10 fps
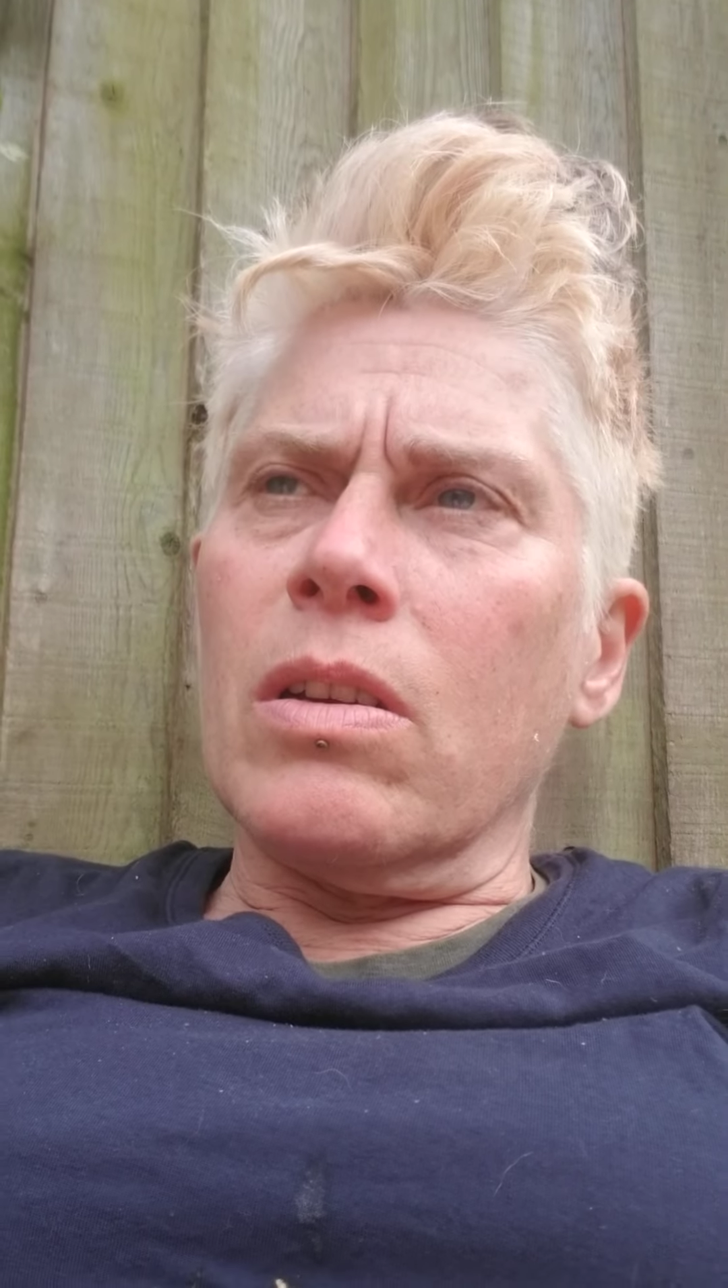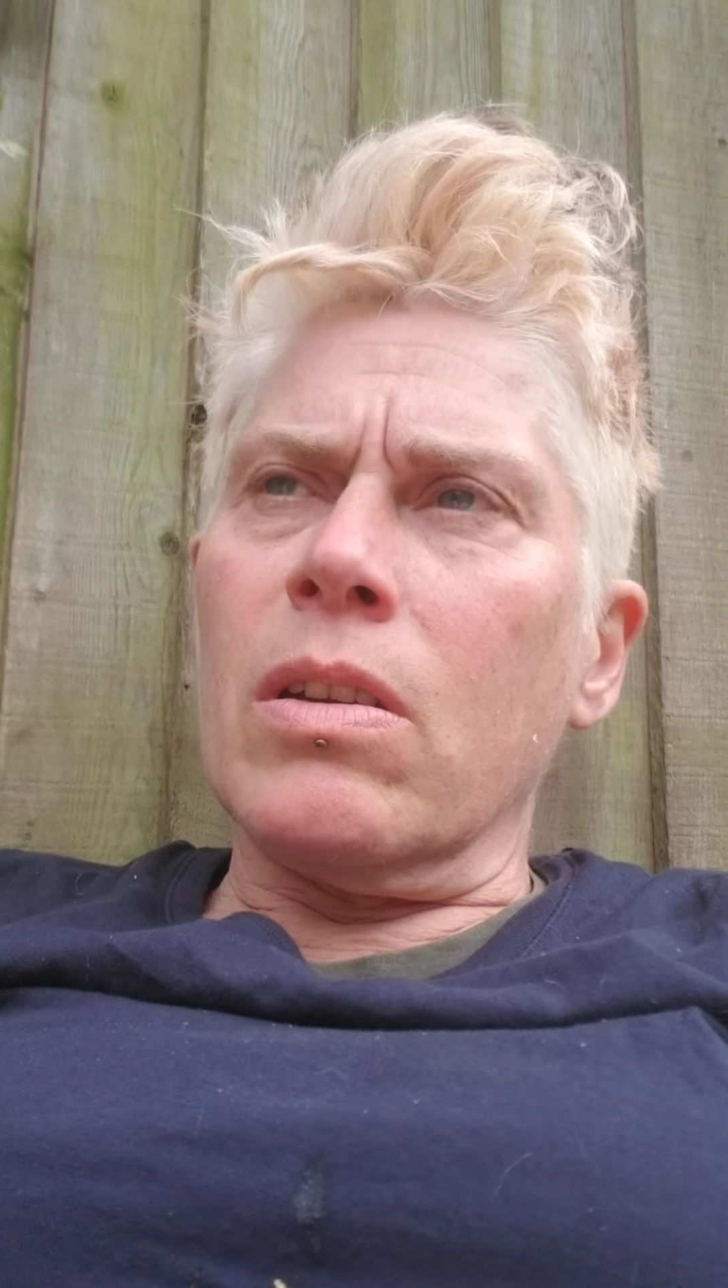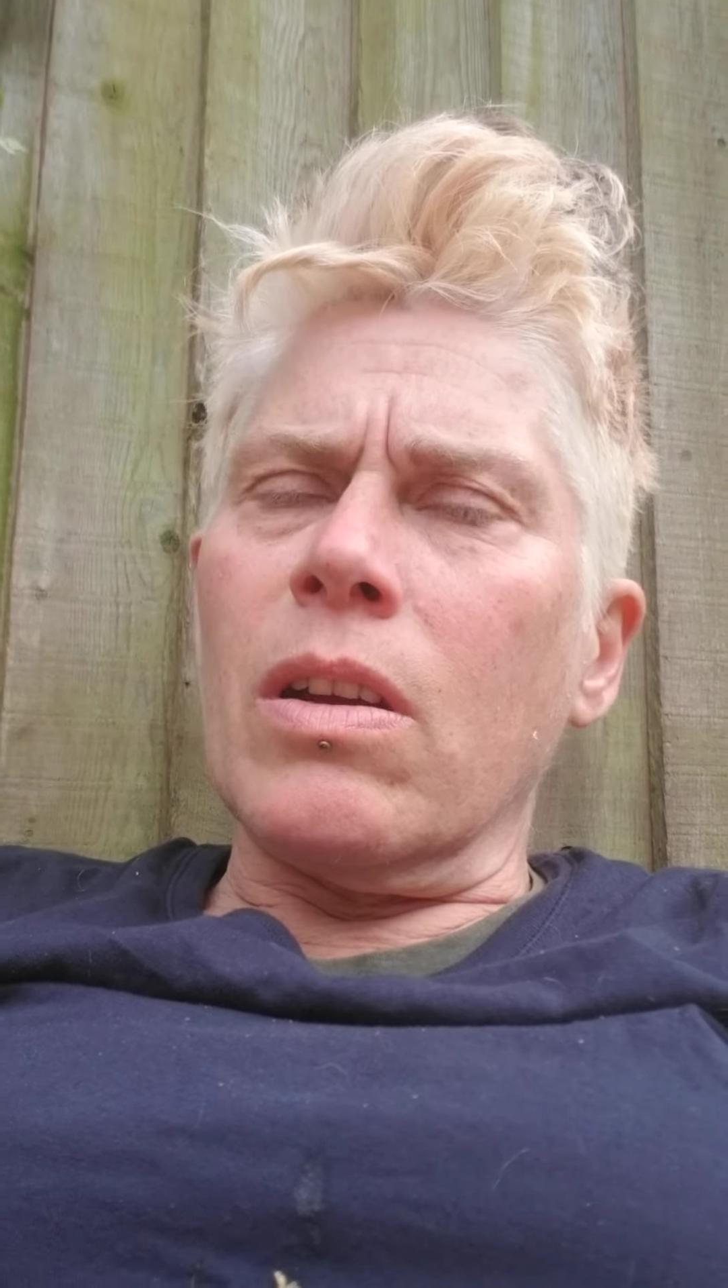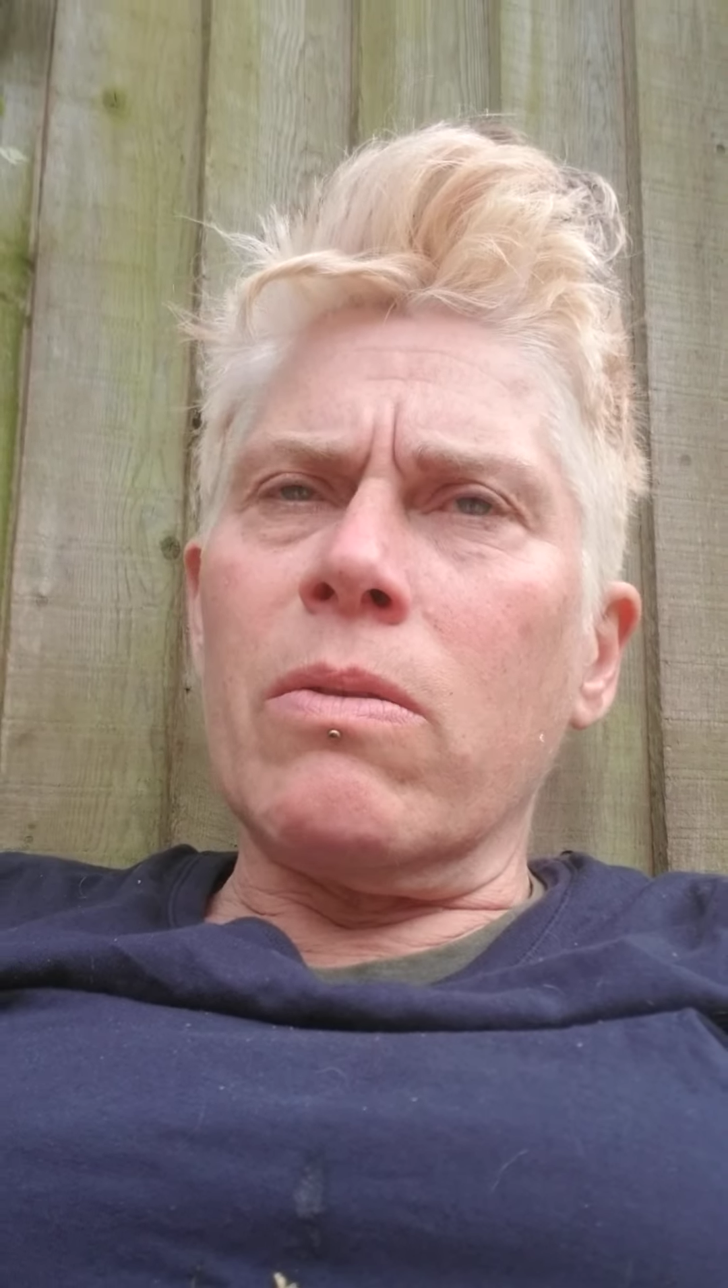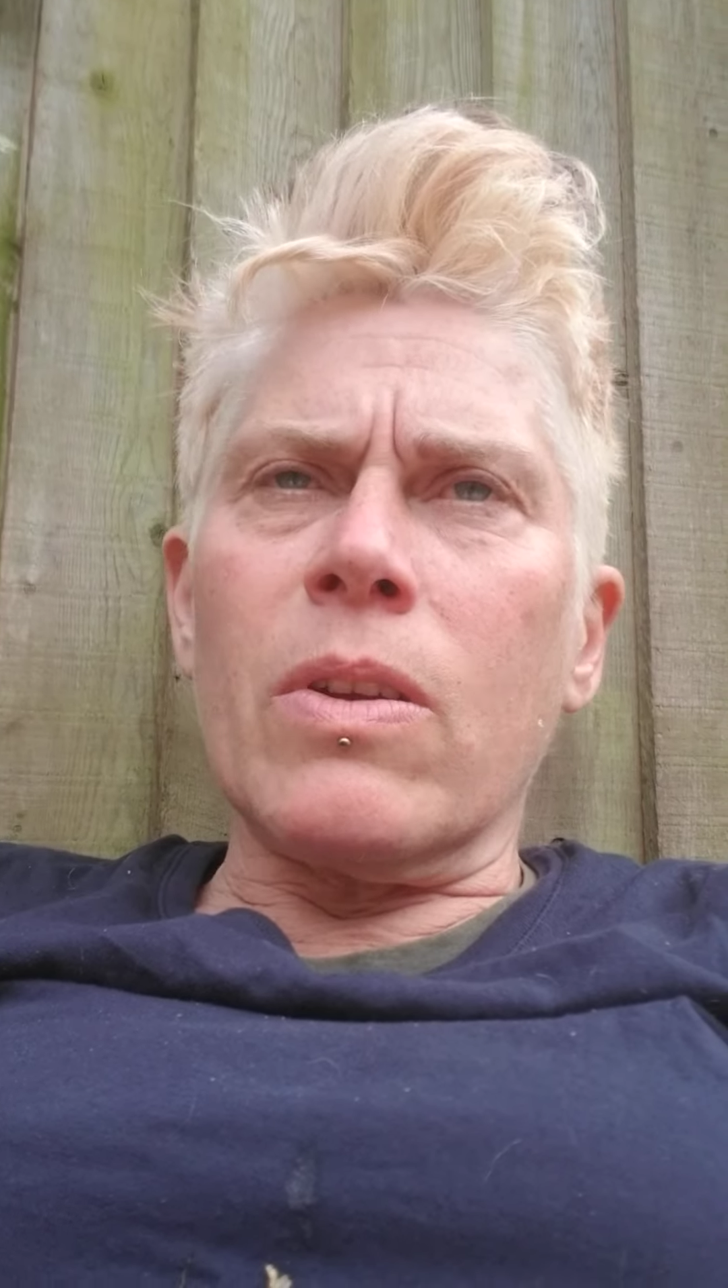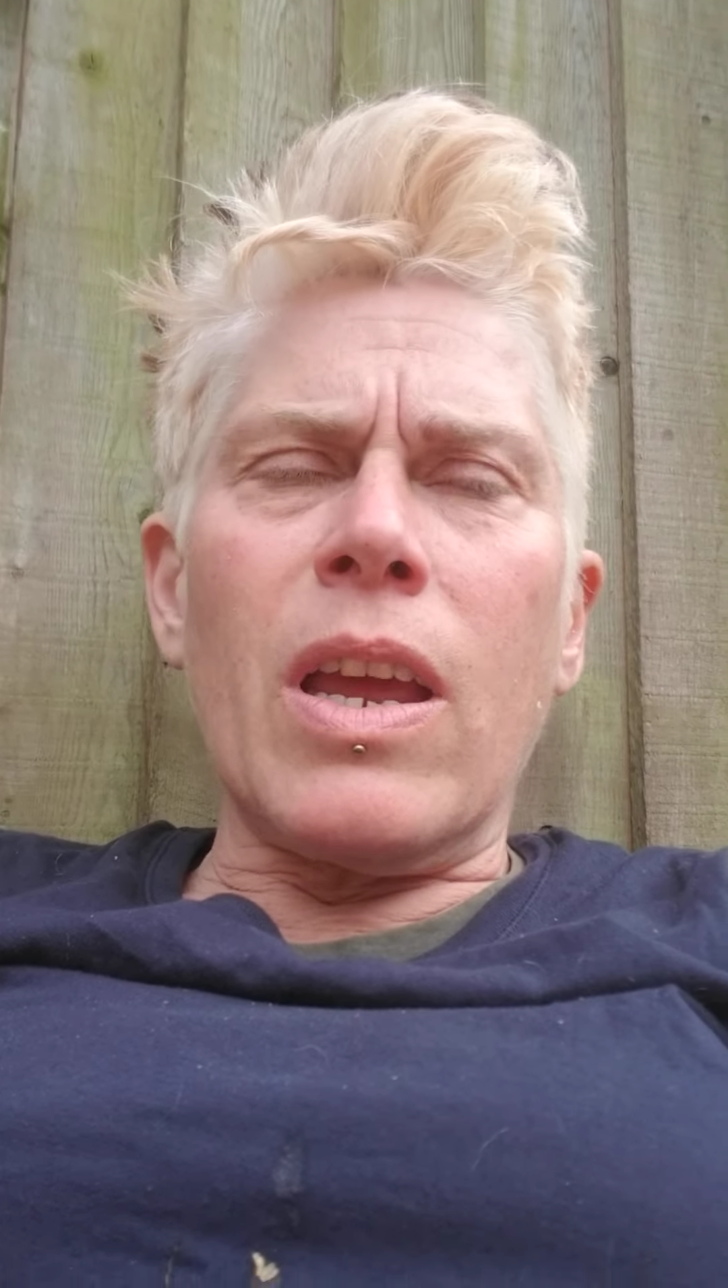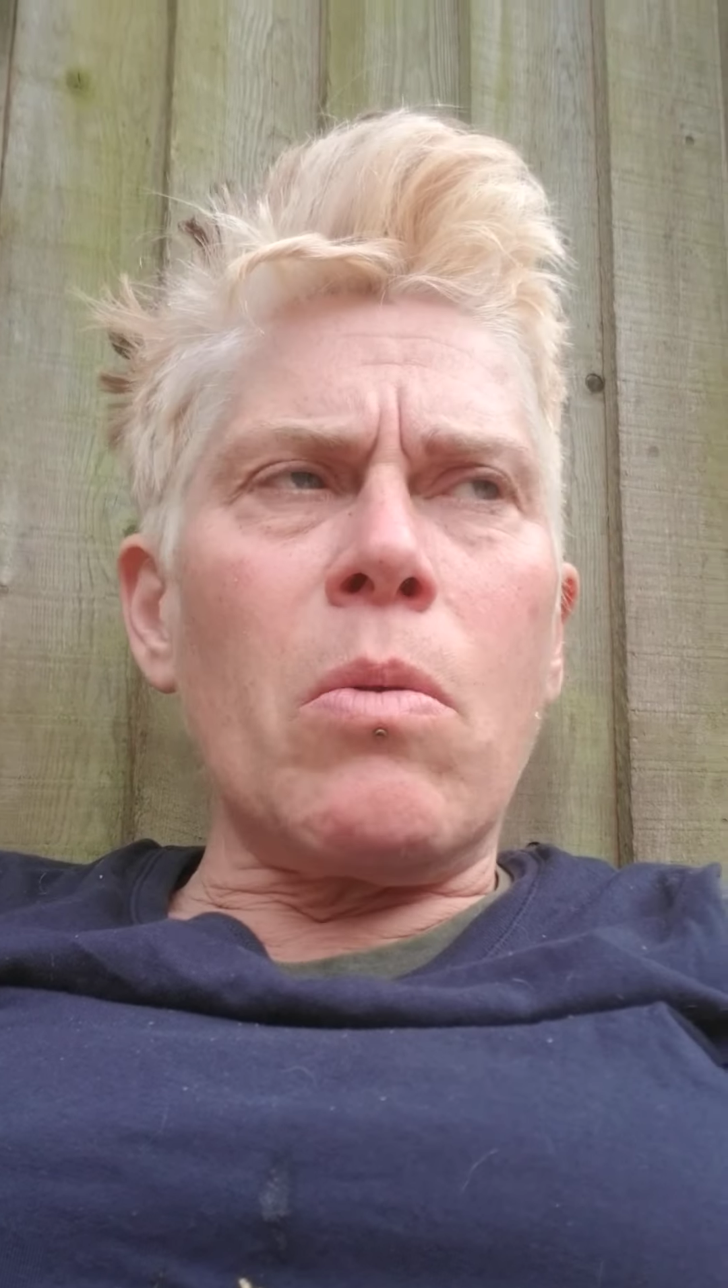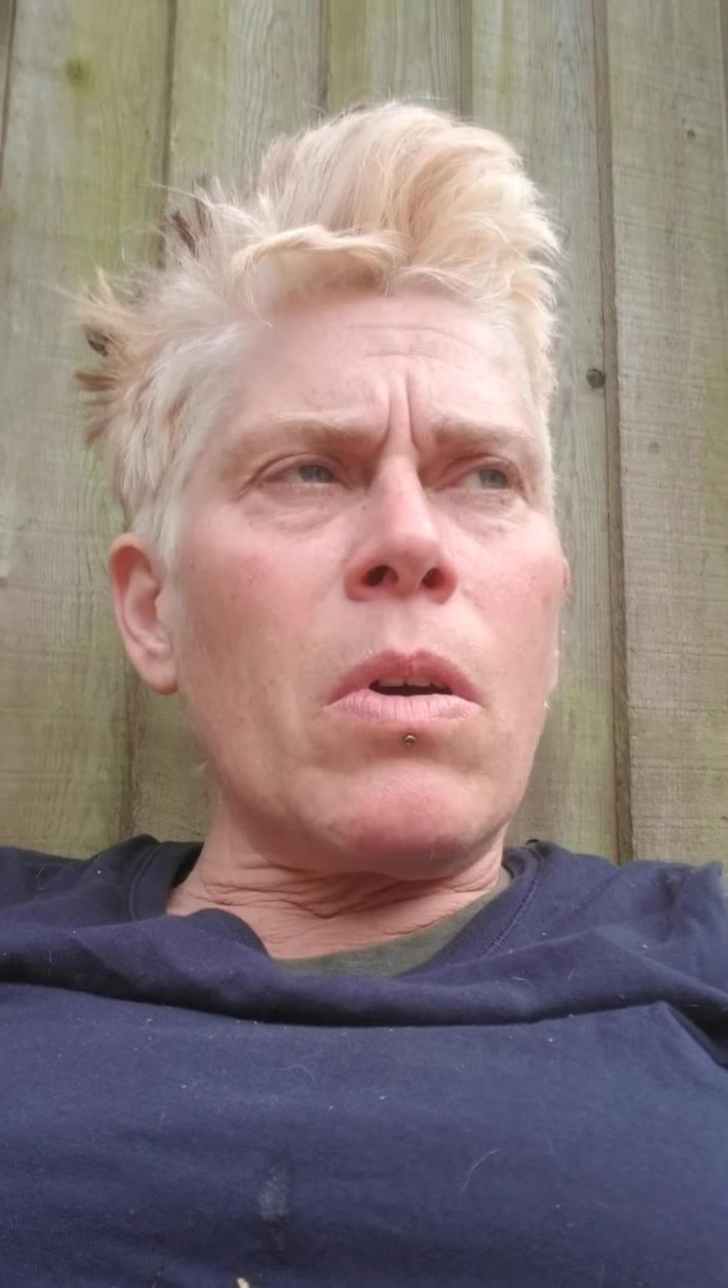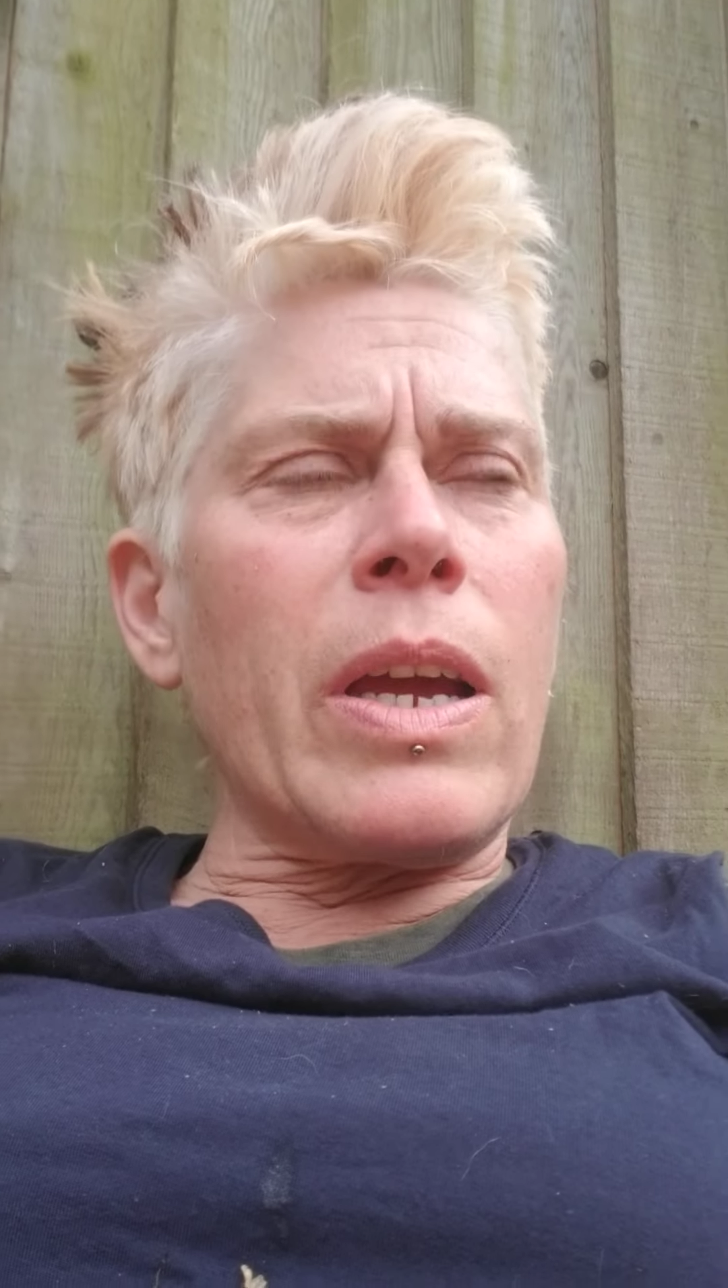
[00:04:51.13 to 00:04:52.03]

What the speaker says: I forget why